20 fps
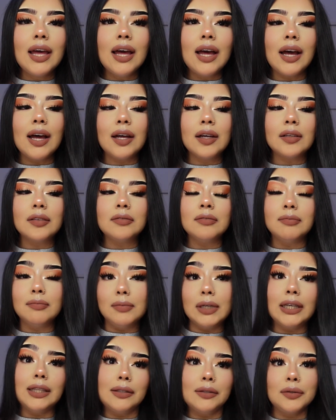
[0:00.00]

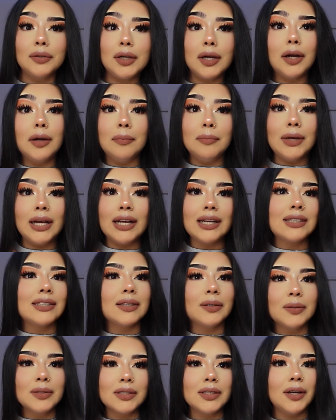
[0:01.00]
my little comeback because I
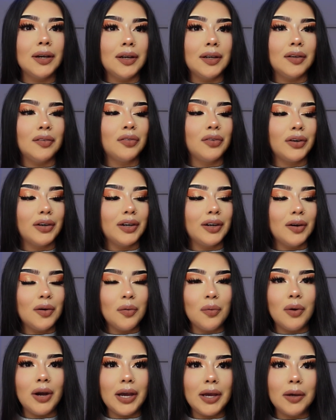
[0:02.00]
was gone for a
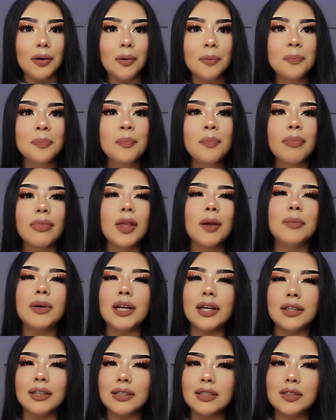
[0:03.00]
while, but
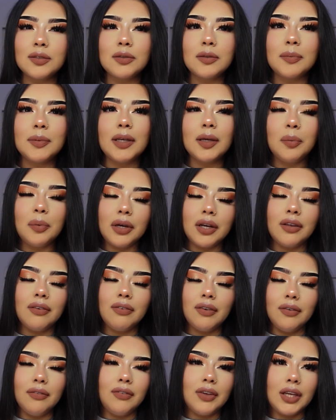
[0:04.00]
I thought this would be a pretty
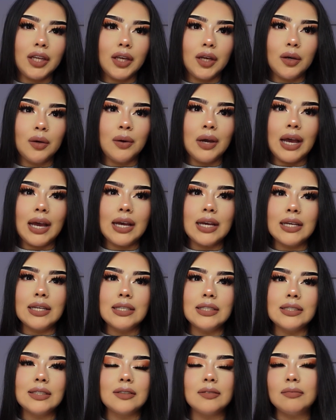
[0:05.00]
fun video
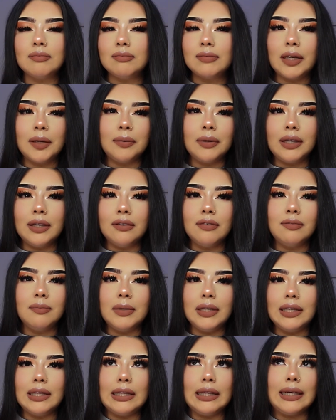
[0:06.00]
as my way of
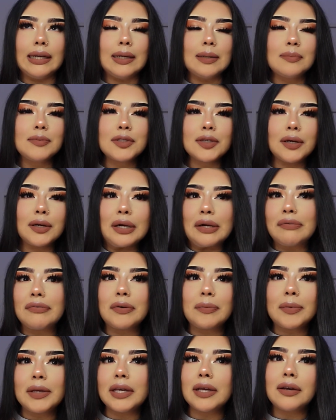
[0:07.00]
being like, I'm sorry for
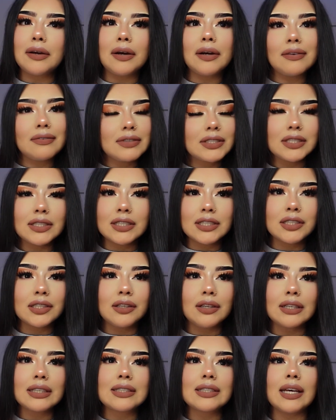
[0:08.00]
being gone for such a
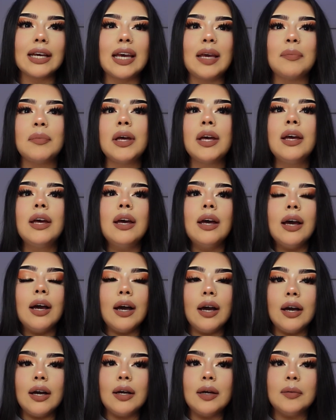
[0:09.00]
long time.
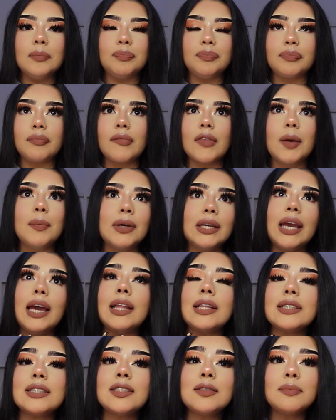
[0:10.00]
But yeah,
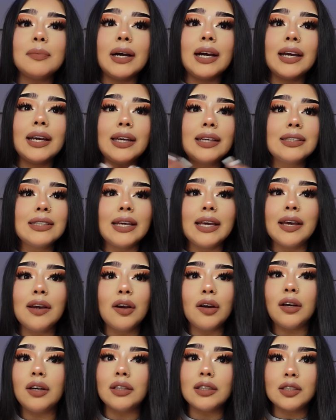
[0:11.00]
this is my take
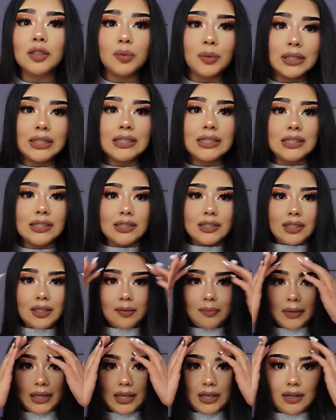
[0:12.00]
on the 2016
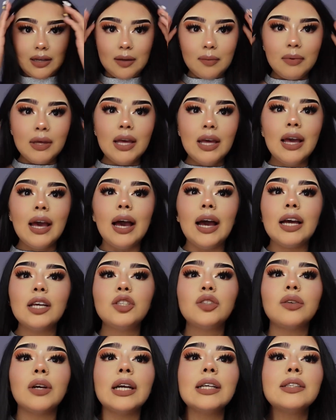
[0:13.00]
makeup. I
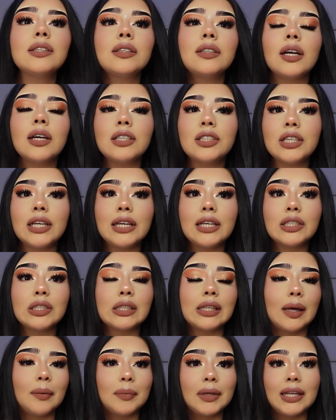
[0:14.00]
tried to not change
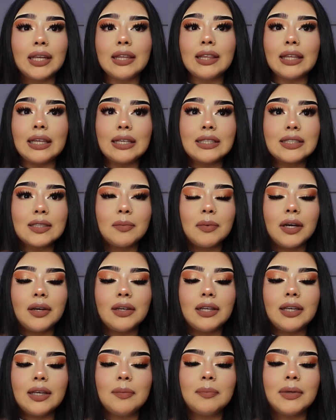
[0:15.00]
that many things about
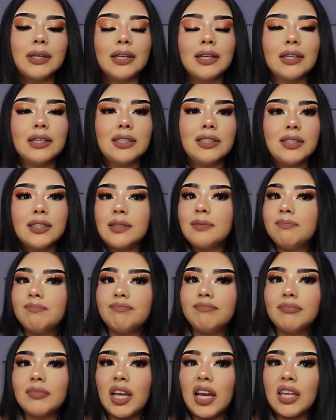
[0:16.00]
it because
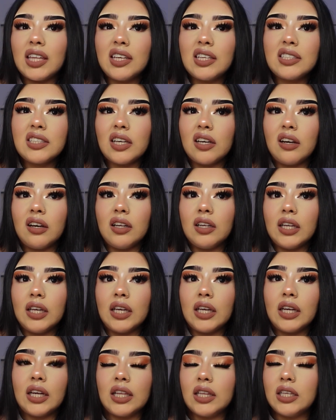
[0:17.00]
I think it's
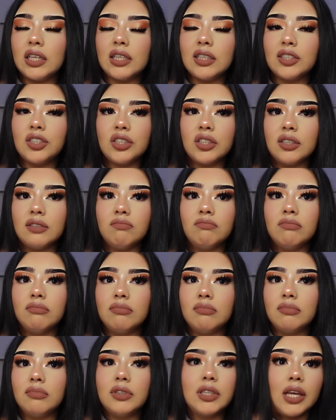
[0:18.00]
iconic and I think it should
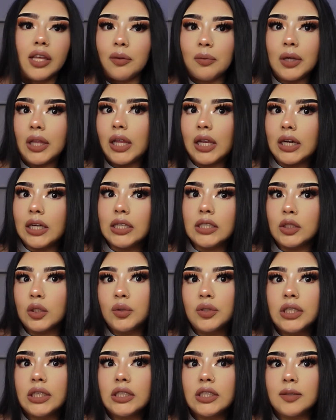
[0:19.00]
stay the way that it is. No
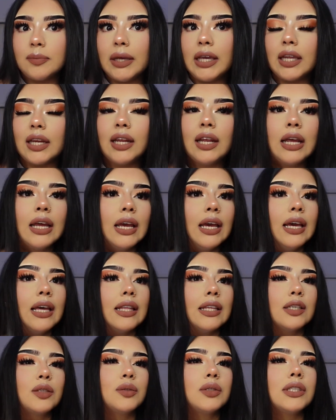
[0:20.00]
changes made.
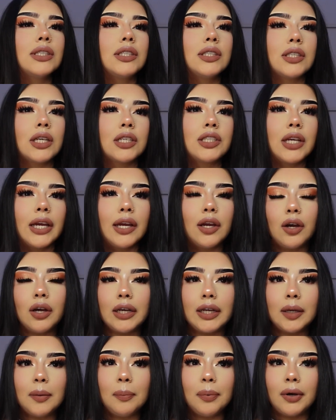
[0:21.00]
This was such
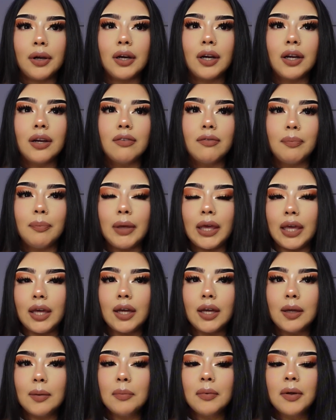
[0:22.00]
iconic part of
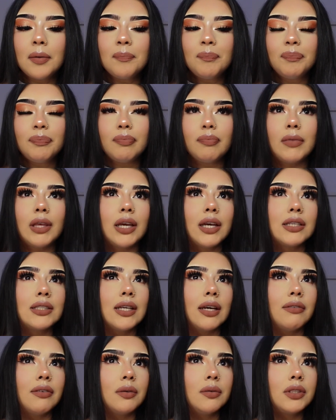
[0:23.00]
makeup because
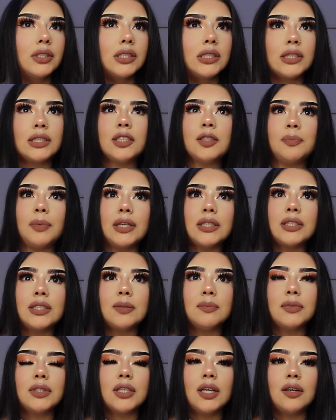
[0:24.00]
everyone just expressed
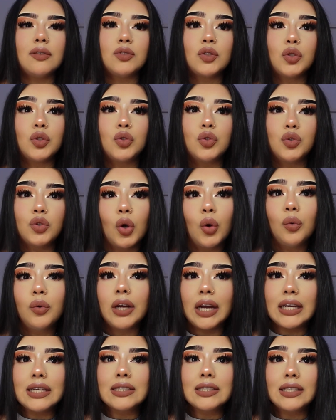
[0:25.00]
themselves so
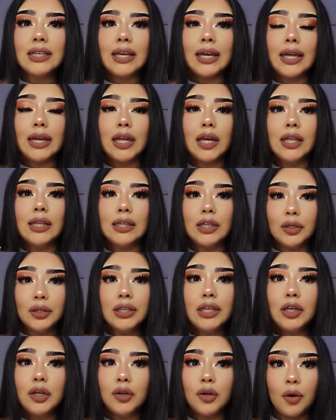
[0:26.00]
nicely and
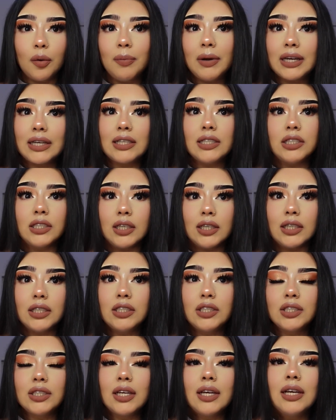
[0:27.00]
literally nobody
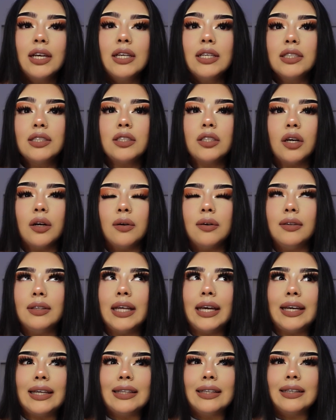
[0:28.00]
judged. So
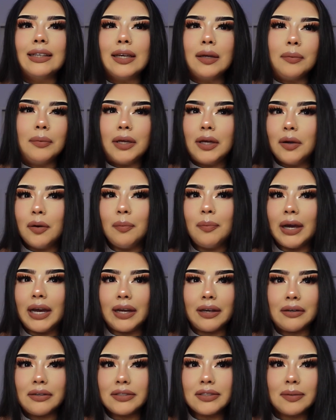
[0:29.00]
like, can we go
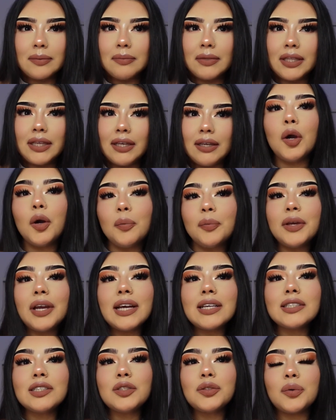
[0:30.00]
back or something? Hope you
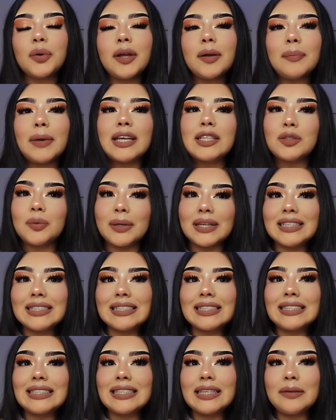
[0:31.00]
guys enjoyed my
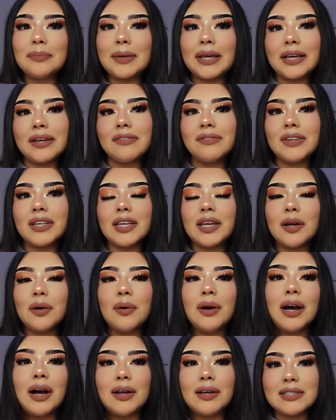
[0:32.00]
2016 makeup
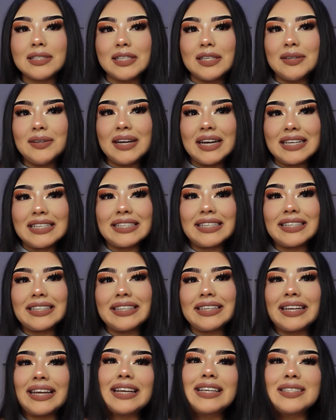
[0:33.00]
video. I'll see you guys in
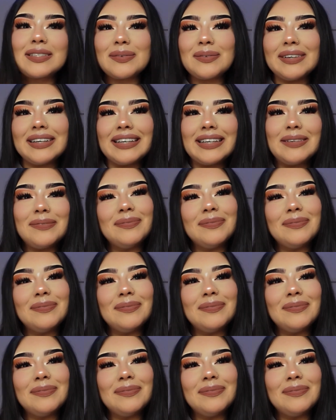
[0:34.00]
the next one.